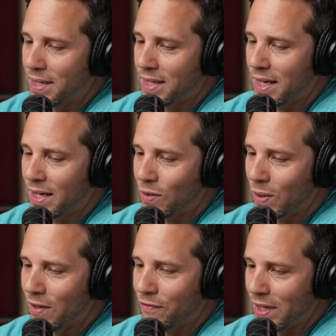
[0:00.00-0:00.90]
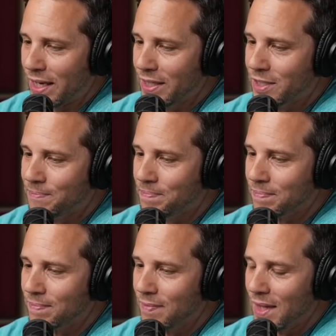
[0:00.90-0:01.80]
Penta and Rey Fenix.
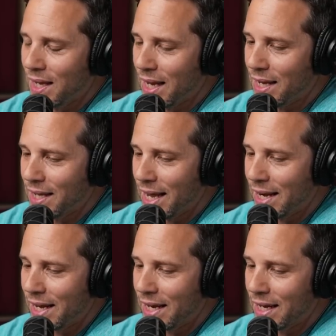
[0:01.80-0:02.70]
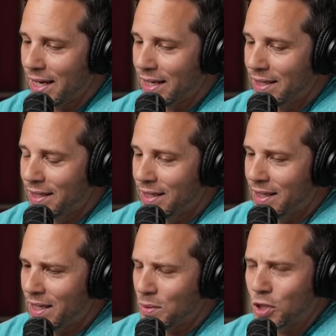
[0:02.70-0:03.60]
And they had a, uh,
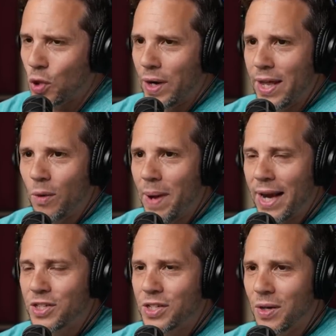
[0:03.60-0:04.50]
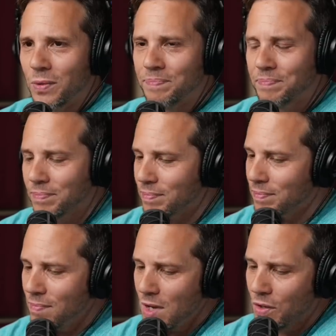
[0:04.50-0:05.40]
it was a tornado match, so
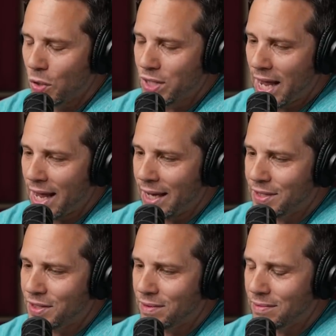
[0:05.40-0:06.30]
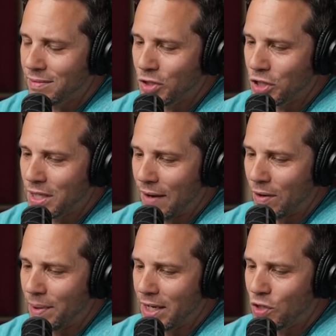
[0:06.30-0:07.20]
no tags, just
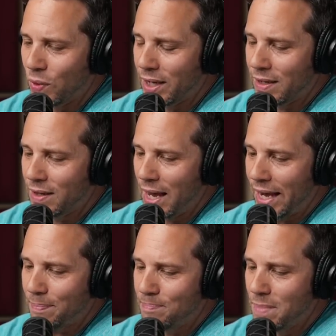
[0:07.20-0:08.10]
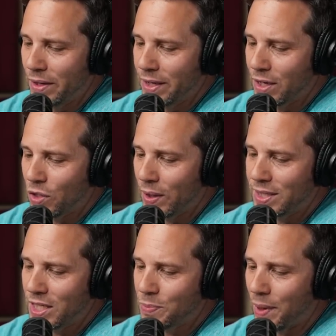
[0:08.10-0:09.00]
everybody doing 8 million
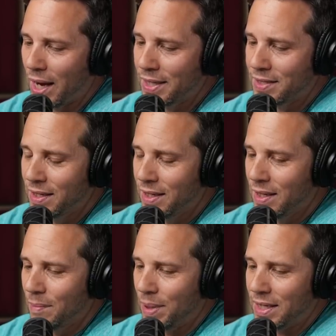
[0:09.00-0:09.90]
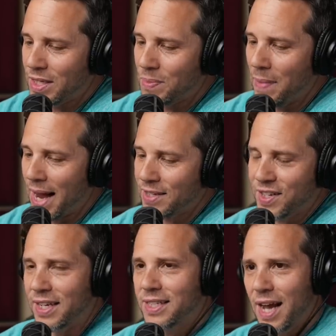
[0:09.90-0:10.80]
crazy spots. Penta's
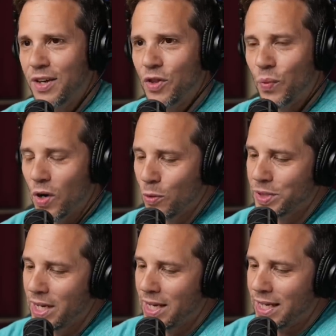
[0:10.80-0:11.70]
mask got tied in the ropes.